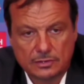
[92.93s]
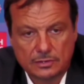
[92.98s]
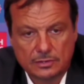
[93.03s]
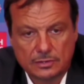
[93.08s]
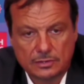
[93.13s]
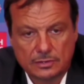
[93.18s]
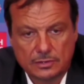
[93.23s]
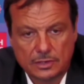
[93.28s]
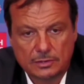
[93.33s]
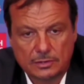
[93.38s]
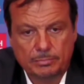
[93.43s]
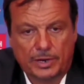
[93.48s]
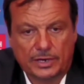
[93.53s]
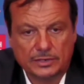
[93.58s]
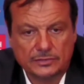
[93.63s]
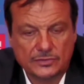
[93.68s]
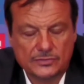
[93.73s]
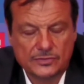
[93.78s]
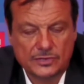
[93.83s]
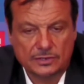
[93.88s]
in
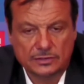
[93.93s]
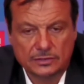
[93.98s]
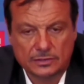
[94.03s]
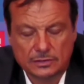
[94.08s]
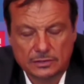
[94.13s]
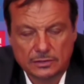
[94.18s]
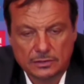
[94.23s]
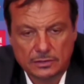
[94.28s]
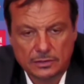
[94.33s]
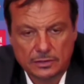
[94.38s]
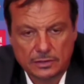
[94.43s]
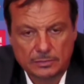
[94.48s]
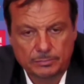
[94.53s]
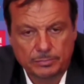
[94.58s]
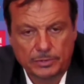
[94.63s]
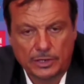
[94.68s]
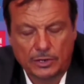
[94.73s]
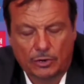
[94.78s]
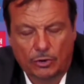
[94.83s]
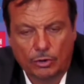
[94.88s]
Partizan, he played
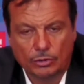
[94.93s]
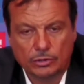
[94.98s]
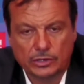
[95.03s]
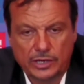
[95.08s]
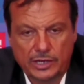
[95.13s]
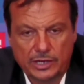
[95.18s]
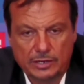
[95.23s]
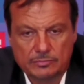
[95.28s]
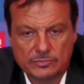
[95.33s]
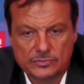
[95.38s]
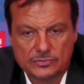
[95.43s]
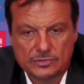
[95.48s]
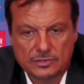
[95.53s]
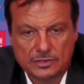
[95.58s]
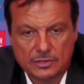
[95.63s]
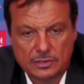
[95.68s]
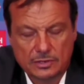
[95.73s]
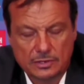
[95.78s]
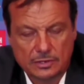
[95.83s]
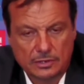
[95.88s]
all games
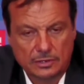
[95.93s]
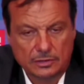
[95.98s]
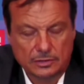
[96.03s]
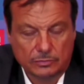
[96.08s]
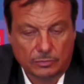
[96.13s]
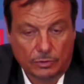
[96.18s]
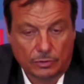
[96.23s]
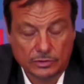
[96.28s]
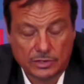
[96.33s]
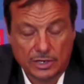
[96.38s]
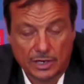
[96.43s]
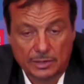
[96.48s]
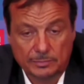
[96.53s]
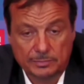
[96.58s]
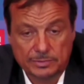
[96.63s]
in the World Cup,